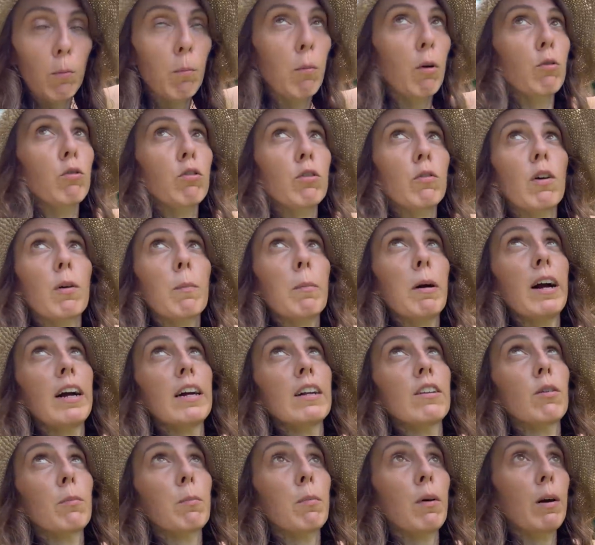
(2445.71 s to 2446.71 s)
most of our
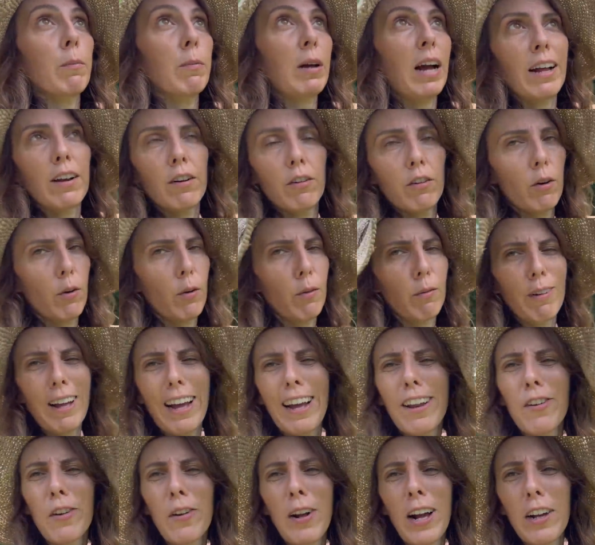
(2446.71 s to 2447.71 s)
pines are probably, I don't know.
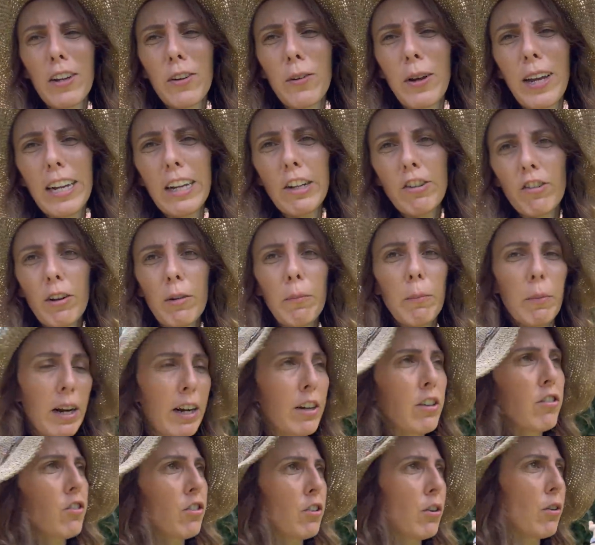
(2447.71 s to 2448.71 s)
I don't know how you age them, but
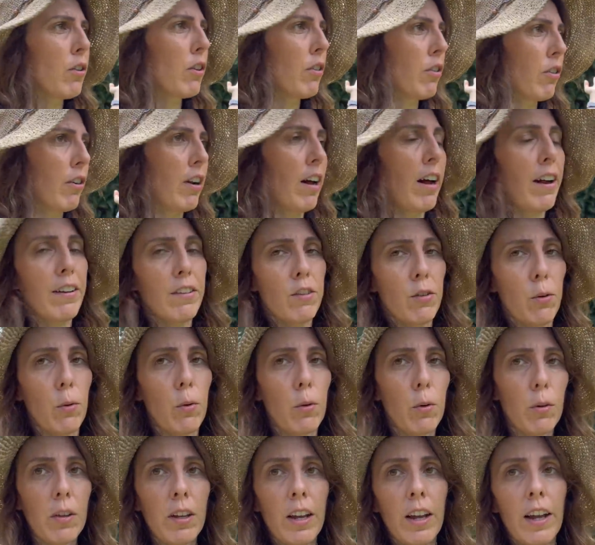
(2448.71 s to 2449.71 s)
I just know that they're not as
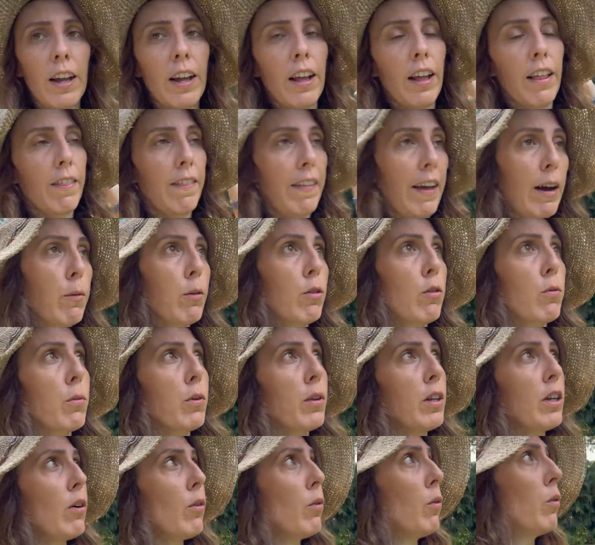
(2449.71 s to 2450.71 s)
old. That one's
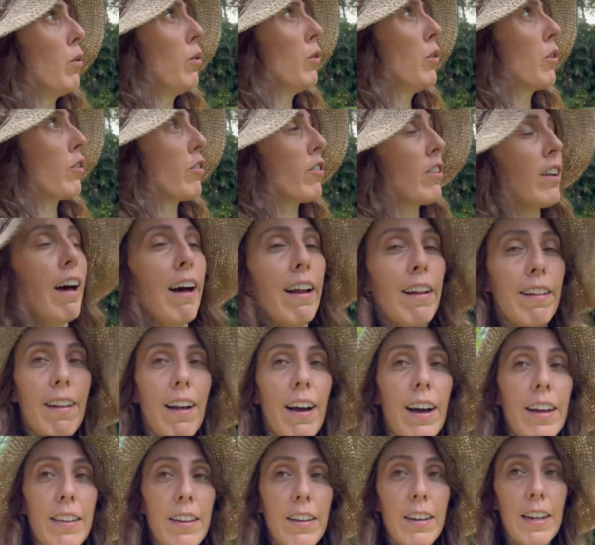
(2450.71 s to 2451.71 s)
really old. There's not a
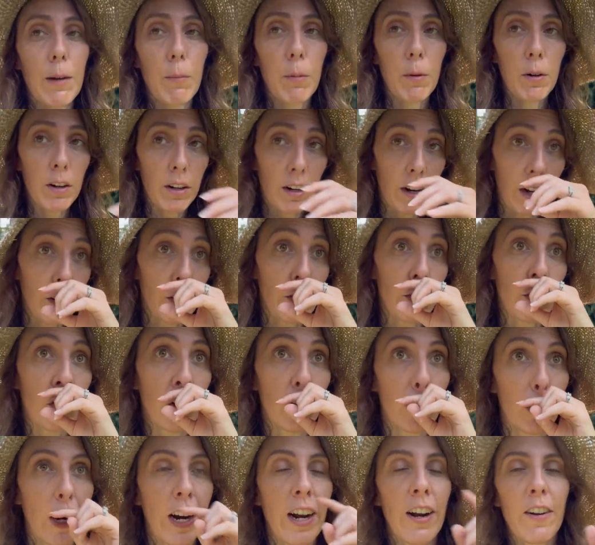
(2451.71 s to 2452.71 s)
lot in the neighborhood. I do
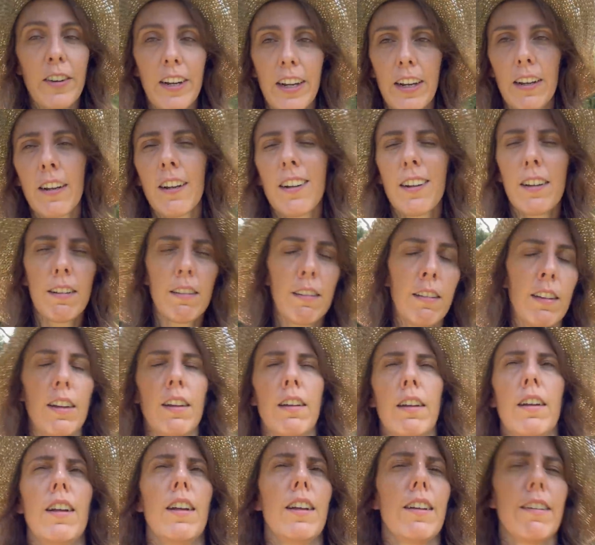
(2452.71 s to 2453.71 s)
go around and
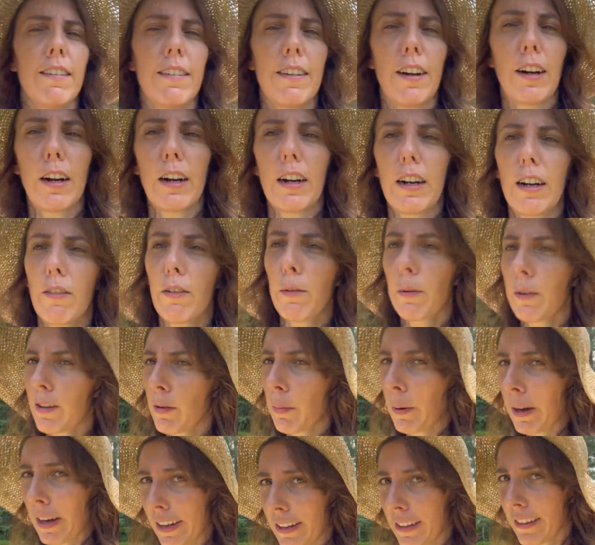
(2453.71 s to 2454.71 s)
stare at
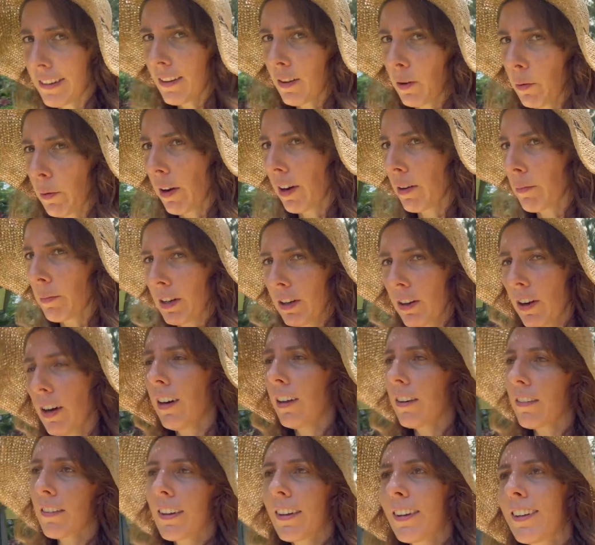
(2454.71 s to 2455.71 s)
everyone's pines as I walk my
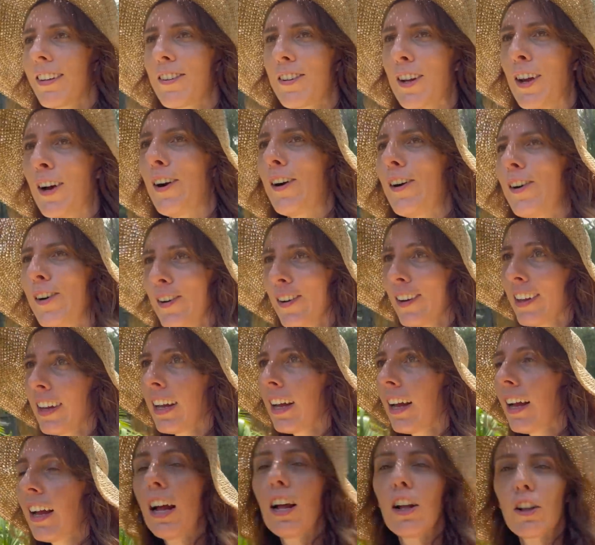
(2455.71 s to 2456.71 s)
dogs. So
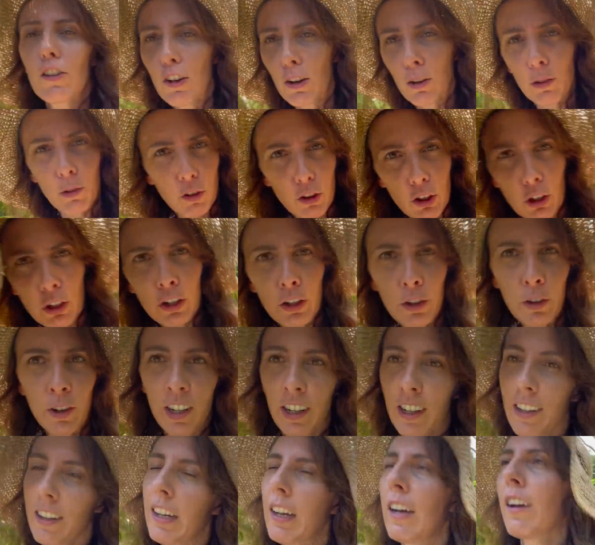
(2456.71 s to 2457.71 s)
don't you?
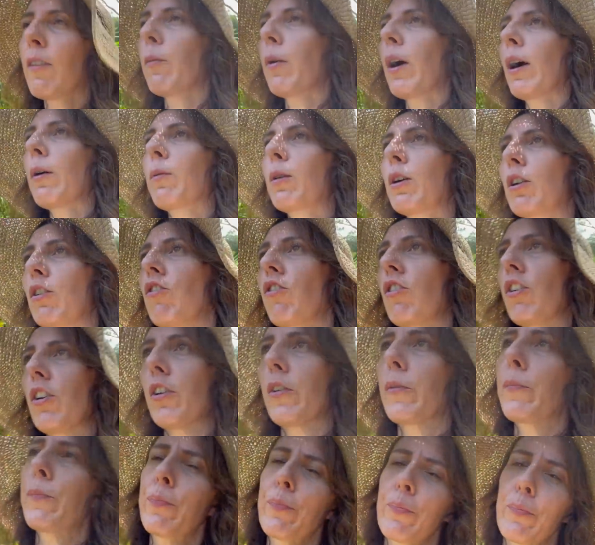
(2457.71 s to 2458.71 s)
Why wouldn't
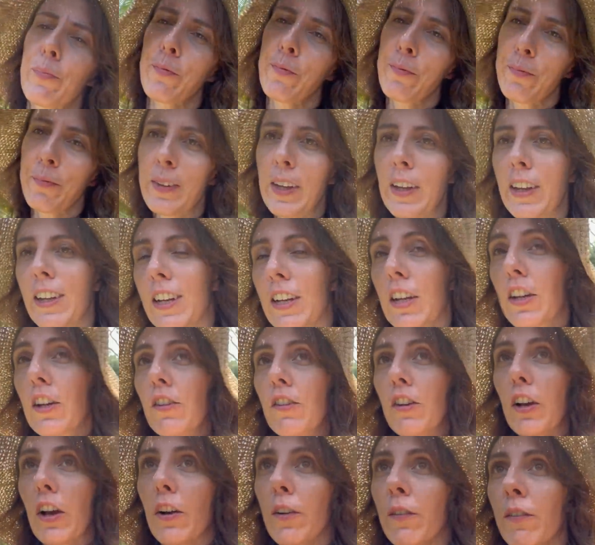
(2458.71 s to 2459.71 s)
you?
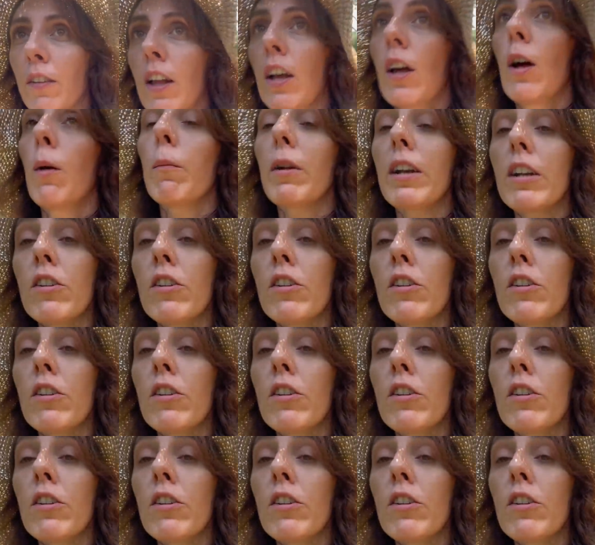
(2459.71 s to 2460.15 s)
So, but